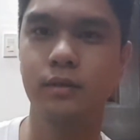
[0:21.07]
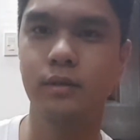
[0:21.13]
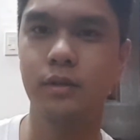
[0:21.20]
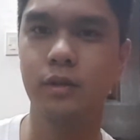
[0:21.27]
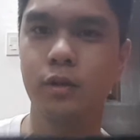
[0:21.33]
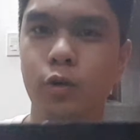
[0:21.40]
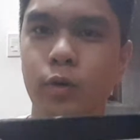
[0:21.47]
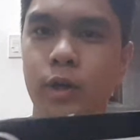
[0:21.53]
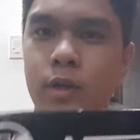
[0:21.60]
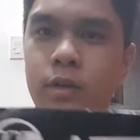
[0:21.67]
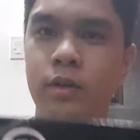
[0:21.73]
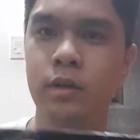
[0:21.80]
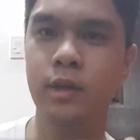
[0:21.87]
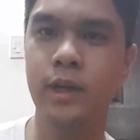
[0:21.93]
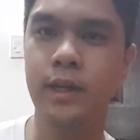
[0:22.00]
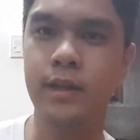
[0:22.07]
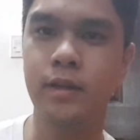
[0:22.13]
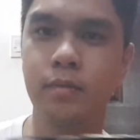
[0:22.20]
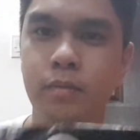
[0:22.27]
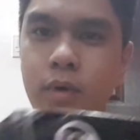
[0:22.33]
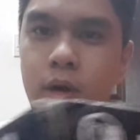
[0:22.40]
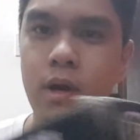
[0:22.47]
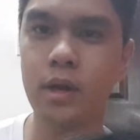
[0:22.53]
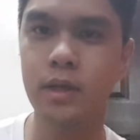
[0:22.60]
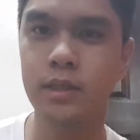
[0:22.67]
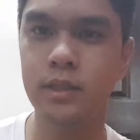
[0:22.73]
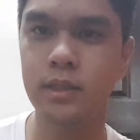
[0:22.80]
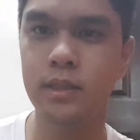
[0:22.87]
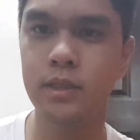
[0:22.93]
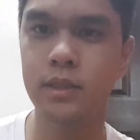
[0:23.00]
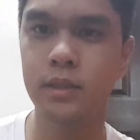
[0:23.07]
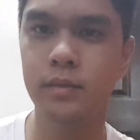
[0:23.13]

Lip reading: a quick look at the box.